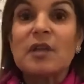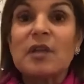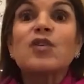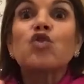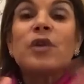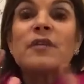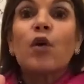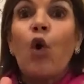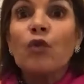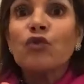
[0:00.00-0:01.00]
Is a
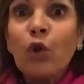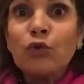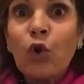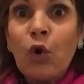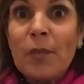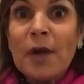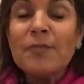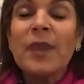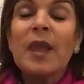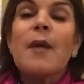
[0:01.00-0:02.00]
controlled trauma,
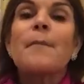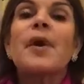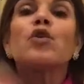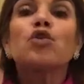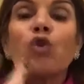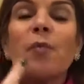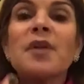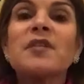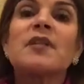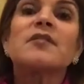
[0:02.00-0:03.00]
but you're
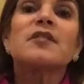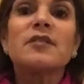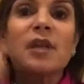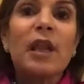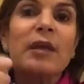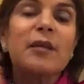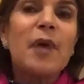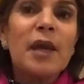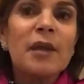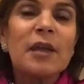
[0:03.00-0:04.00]
traumatizing your skin. Like
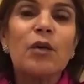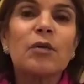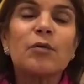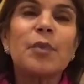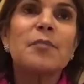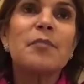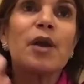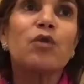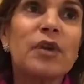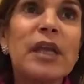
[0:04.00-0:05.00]
my, you know, it could be
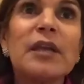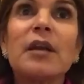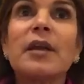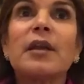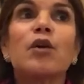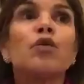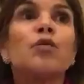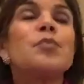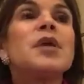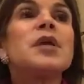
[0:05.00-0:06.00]
microneedling,
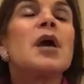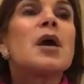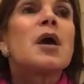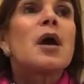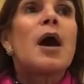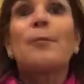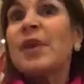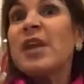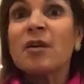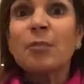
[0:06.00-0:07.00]
could be
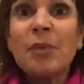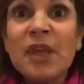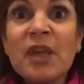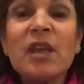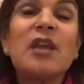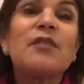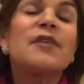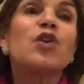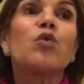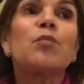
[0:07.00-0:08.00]
PRP,
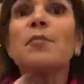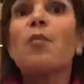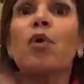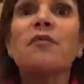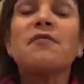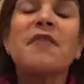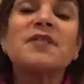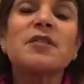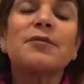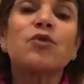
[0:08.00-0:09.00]
even could be more
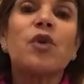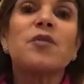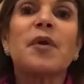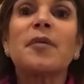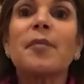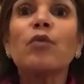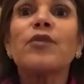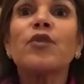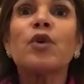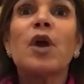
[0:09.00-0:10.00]
invasive treatment, but
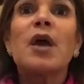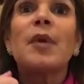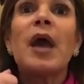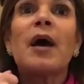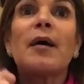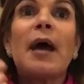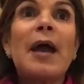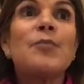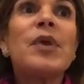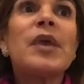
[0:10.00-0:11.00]
also
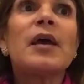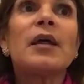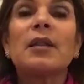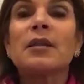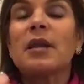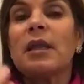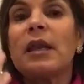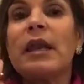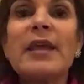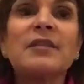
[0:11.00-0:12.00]
IPL
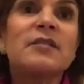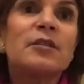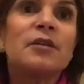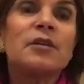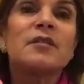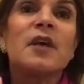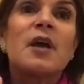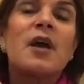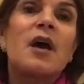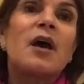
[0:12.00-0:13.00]
and lasers,
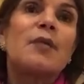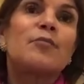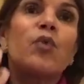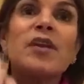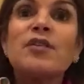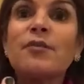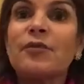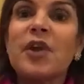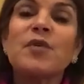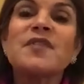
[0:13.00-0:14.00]
radio
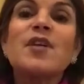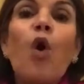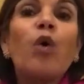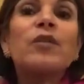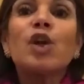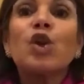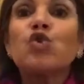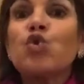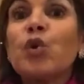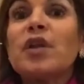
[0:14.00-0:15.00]
frequency. All they're
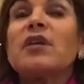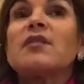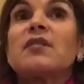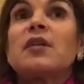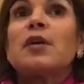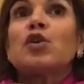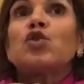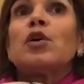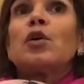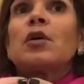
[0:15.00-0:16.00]
doing is
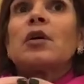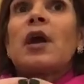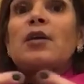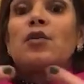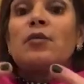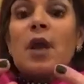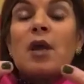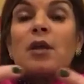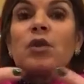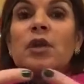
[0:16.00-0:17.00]
you're kind of,
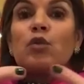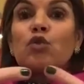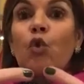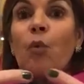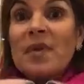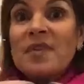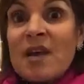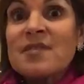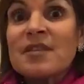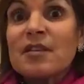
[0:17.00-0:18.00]
you know,
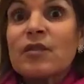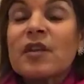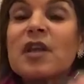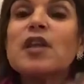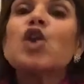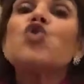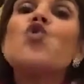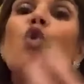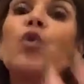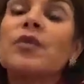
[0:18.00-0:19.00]
traumatizing your skin in
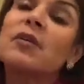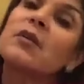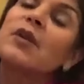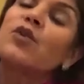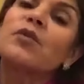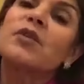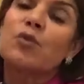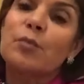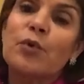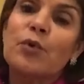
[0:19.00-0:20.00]
order
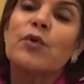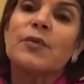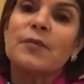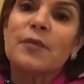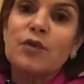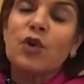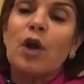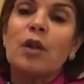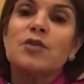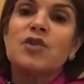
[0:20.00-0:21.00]
to produce fresh
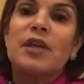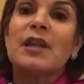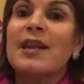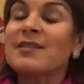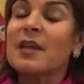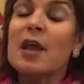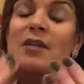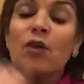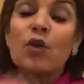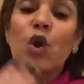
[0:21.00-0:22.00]
collagen and elastin.
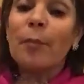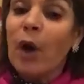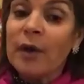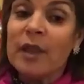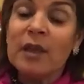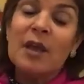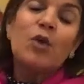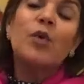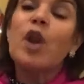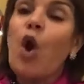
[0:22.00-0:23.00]
So your body
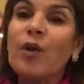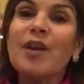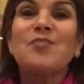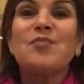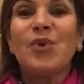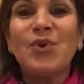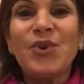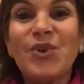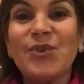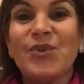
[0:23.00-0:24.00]
will only
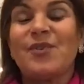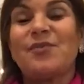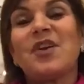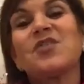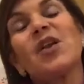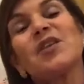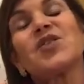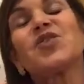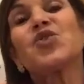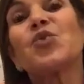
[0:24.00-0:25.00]
produce the fresh
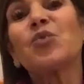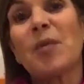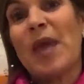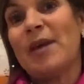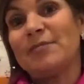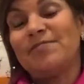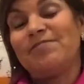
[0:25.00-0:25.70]
collagen to repair.